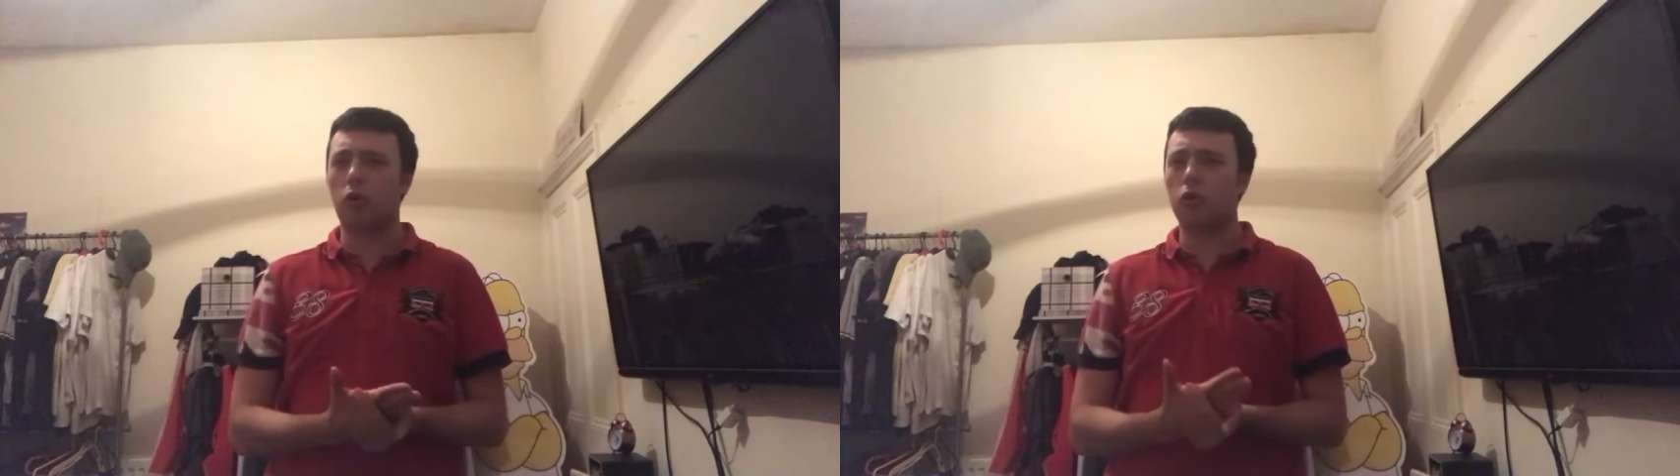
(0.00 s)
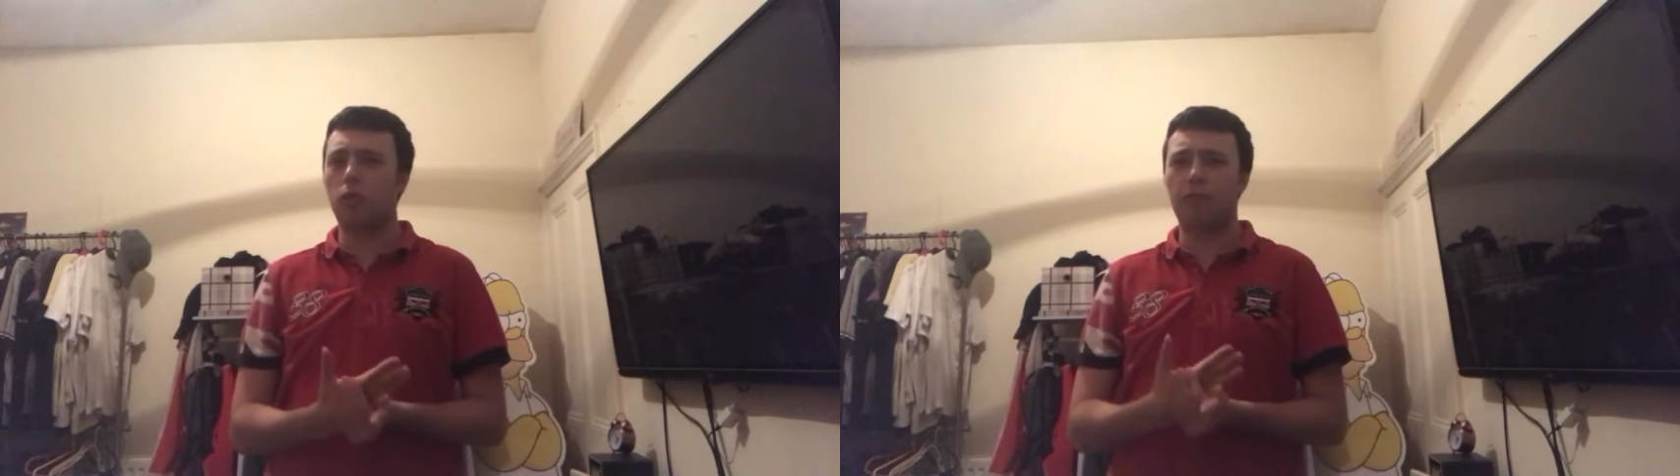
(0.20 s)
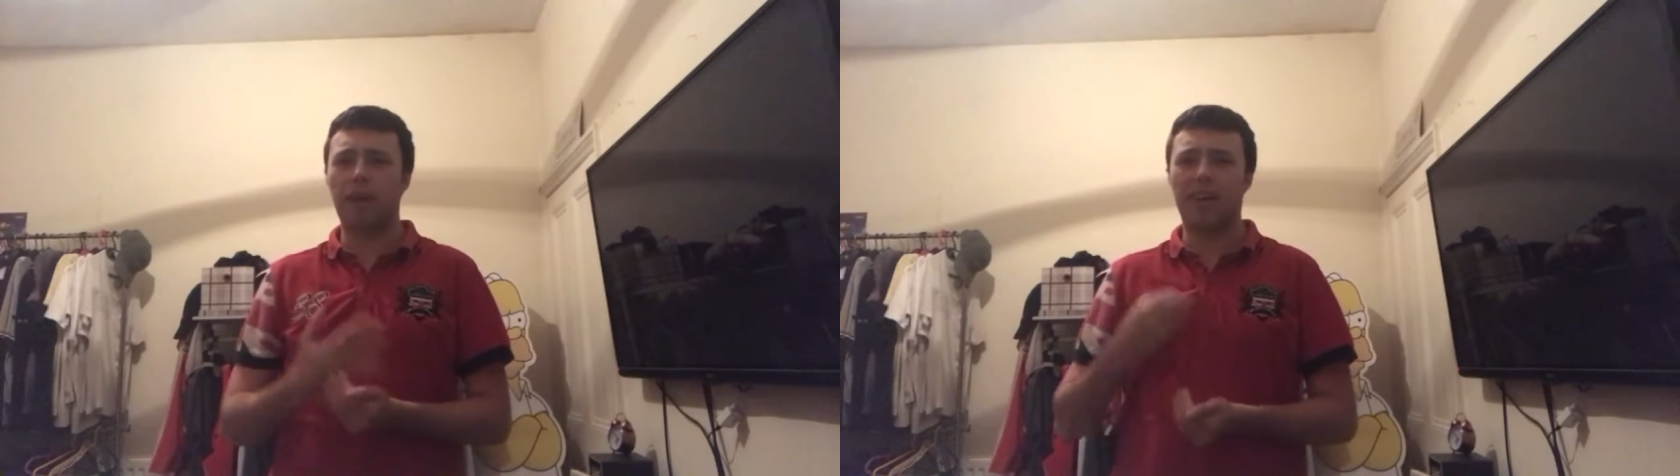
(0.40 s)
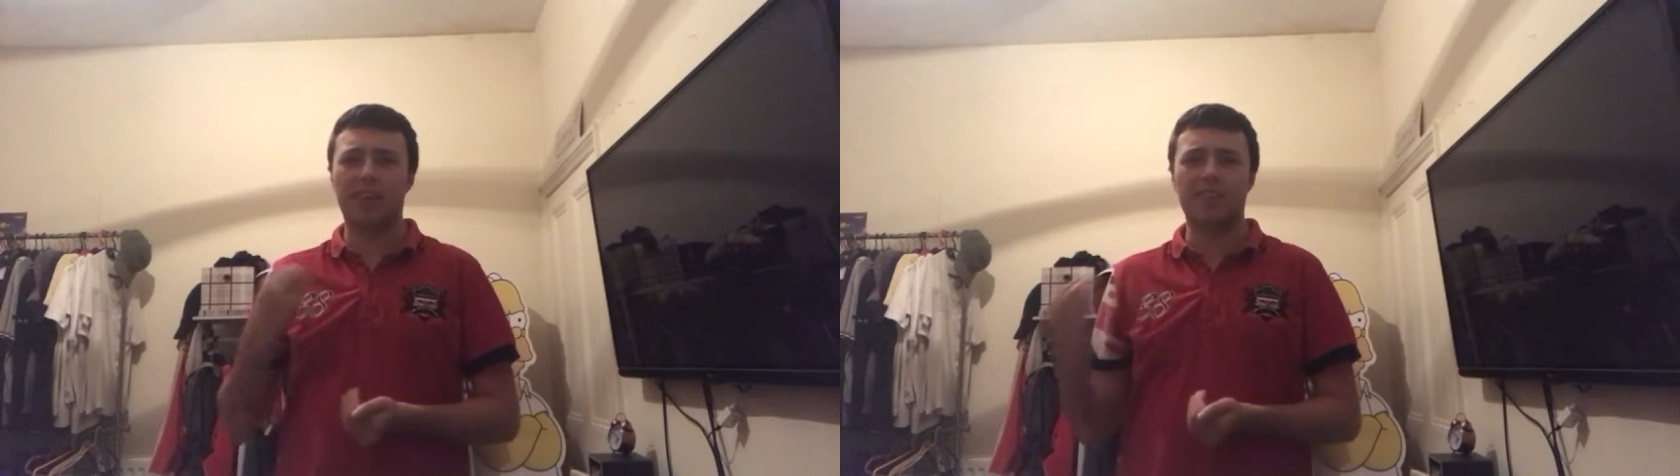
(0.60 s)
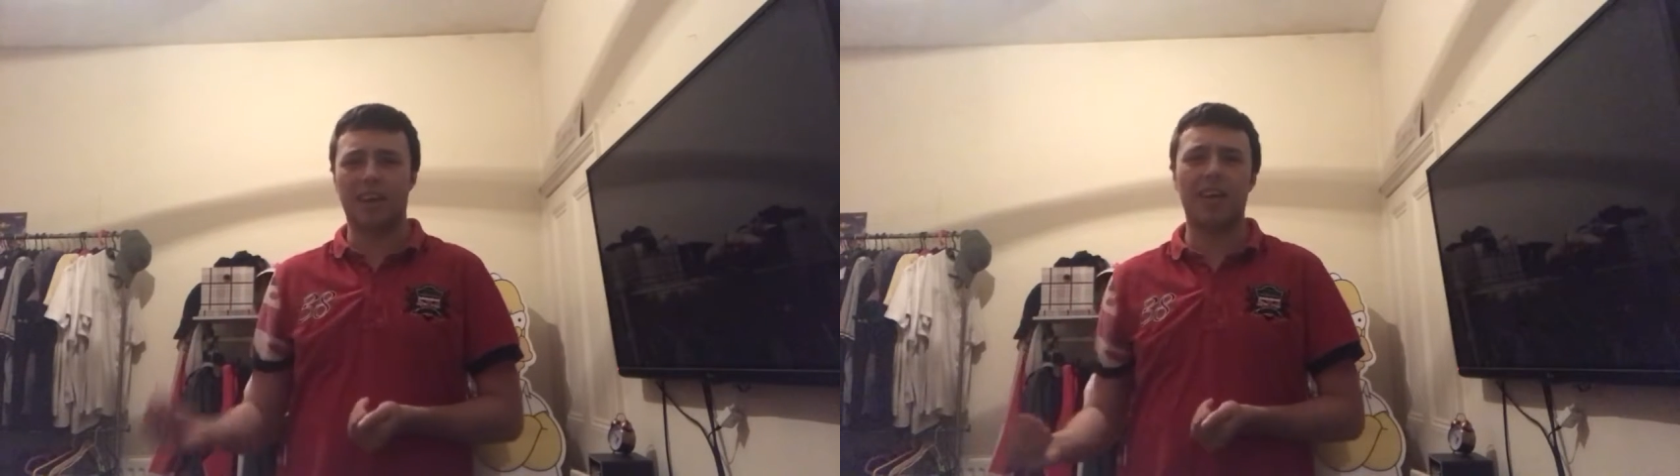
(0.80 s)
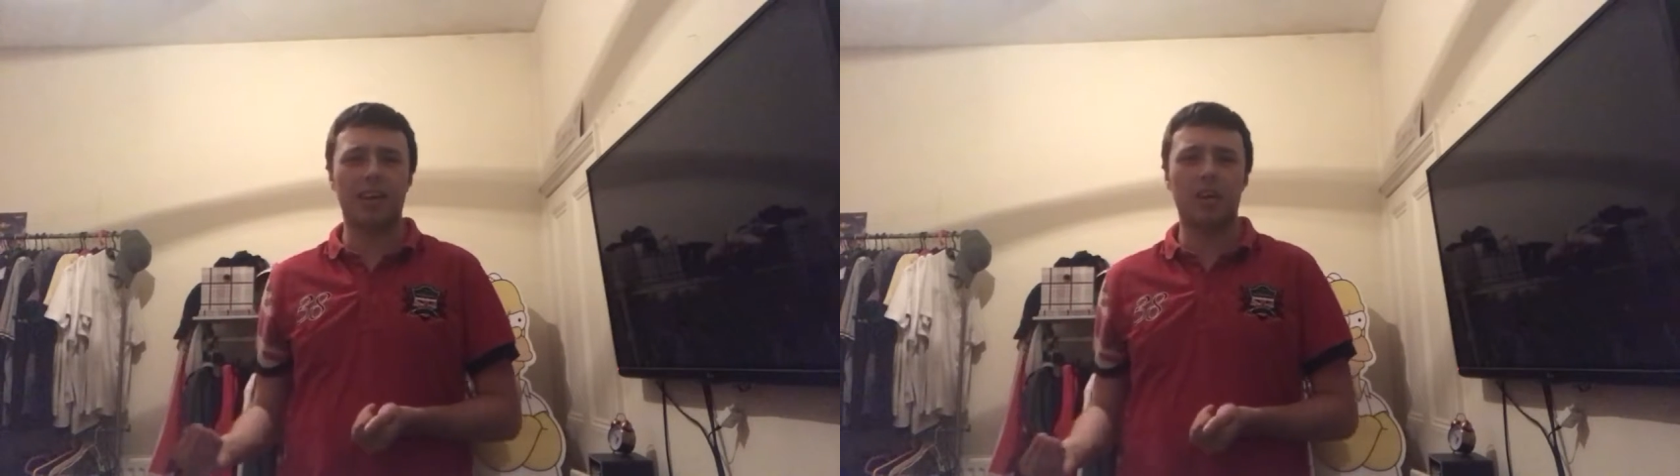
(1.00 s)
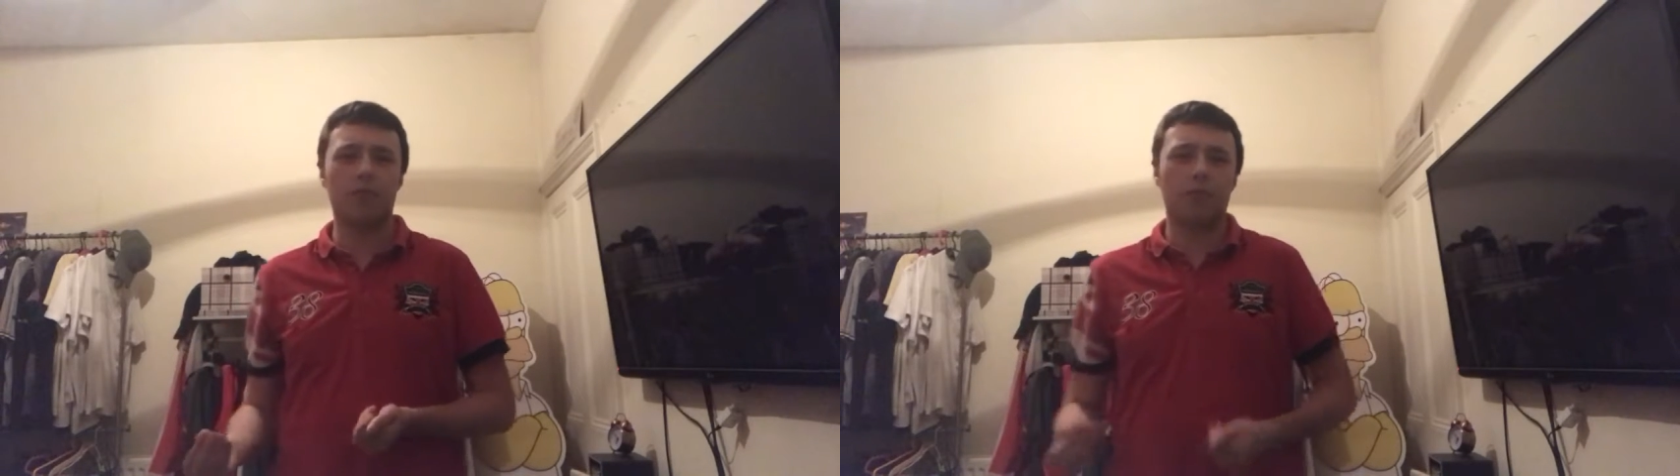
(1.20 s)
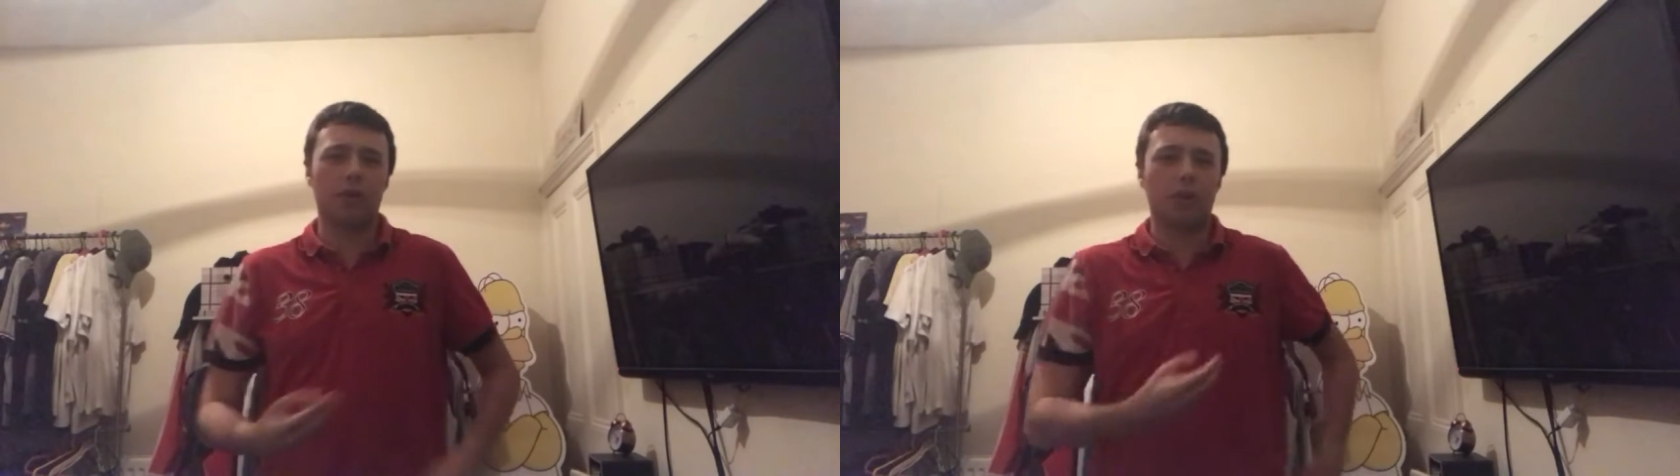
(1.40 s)
or you're feeling anxiety,
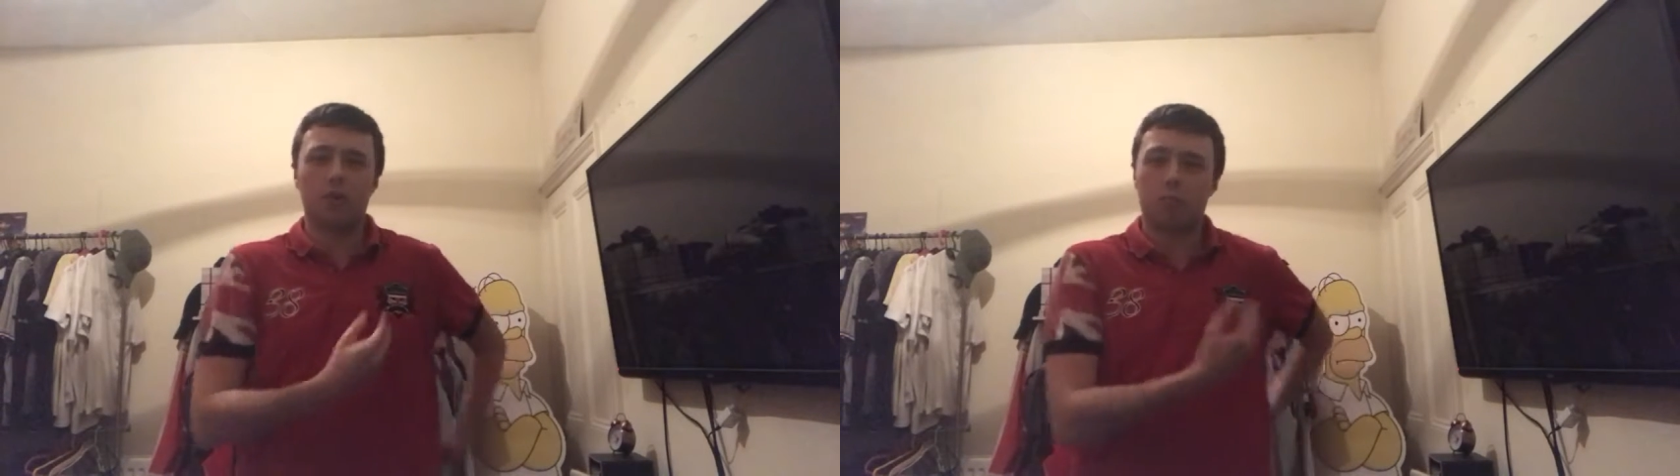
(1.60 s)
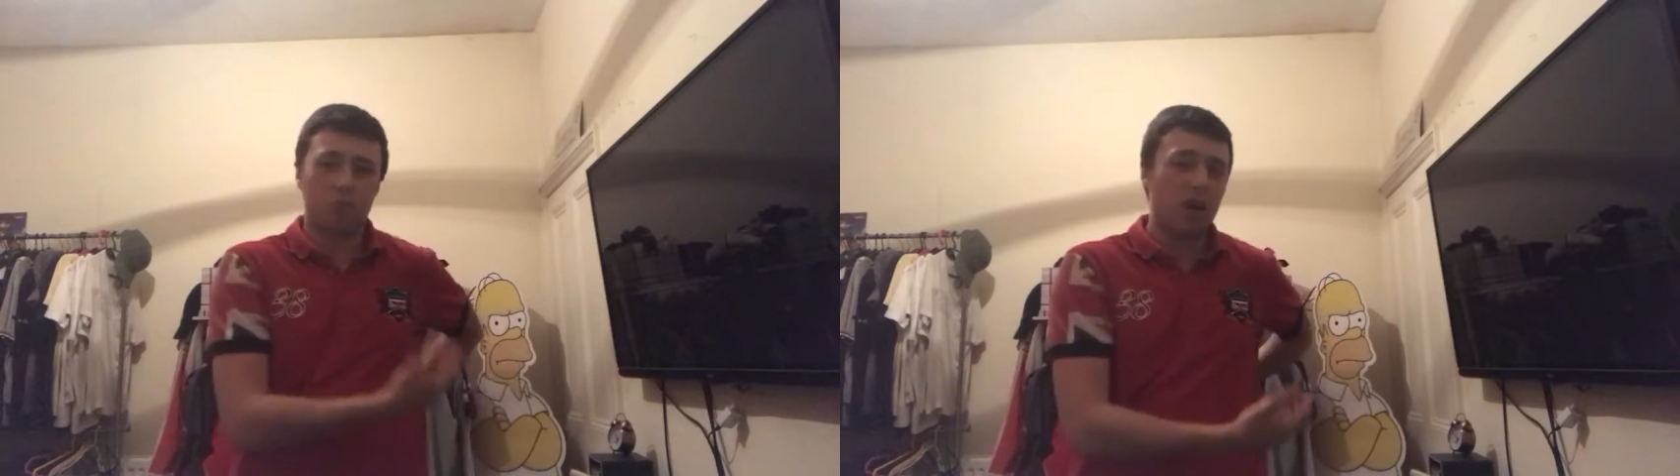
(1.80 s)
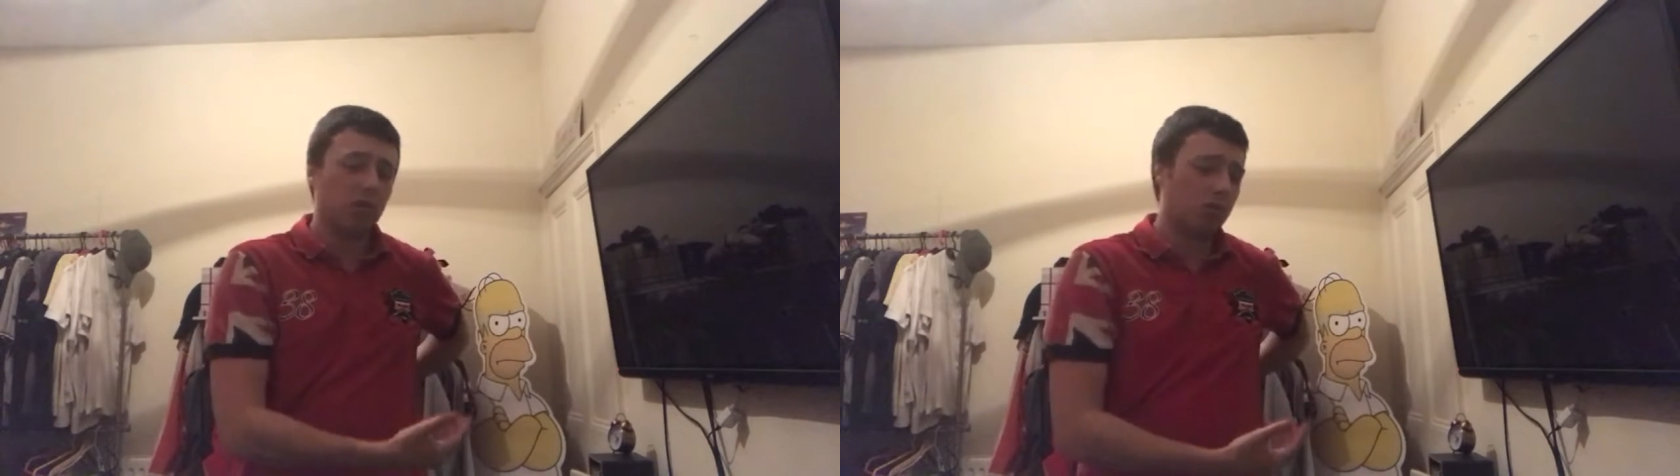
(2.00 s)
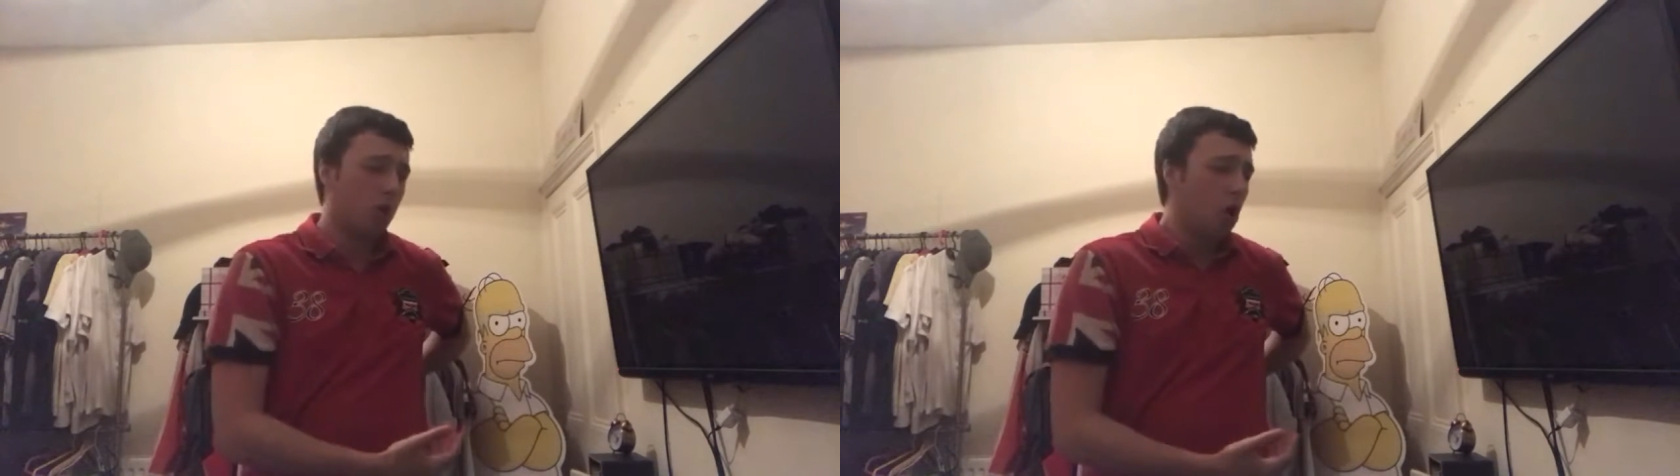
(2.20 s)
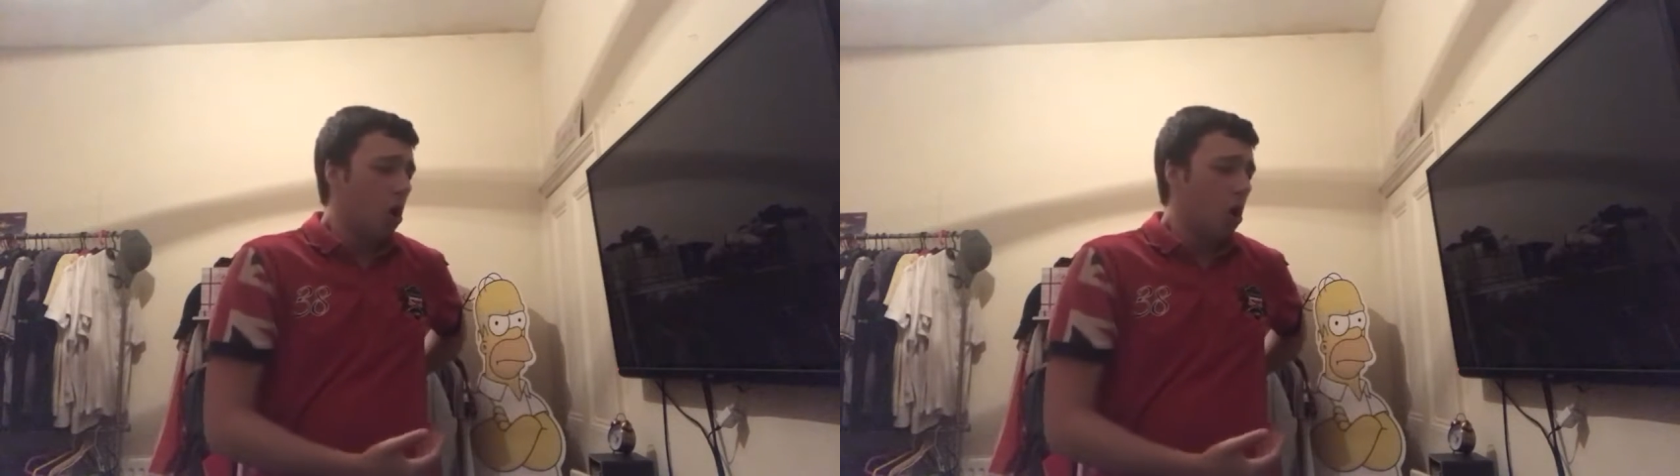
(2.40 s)
if you're feeling depressed,